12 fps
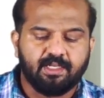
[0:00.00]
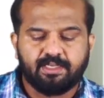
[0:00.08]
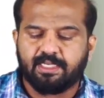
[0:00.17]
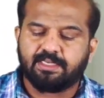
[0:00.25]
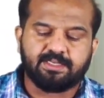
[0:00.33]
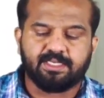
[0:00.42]

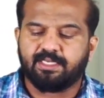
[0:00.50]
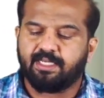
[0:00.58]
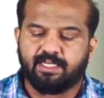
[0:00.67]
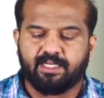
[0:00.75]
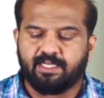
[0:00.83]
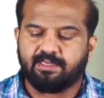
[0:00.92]
tension
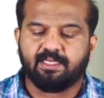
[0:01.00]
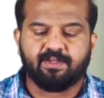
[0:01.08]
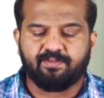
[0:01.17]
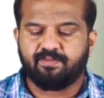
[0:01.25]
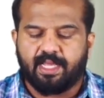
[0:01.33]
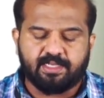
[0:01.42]
headache.
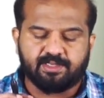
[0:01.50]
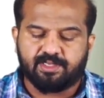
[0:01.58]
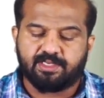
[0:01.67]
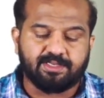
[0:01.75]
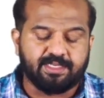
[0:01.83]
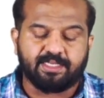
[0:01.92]
The answer
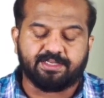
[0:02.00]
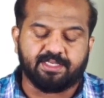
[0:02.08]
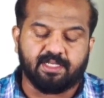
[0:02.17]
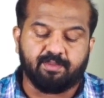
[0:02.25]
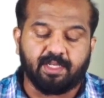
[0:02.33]
is tension headache.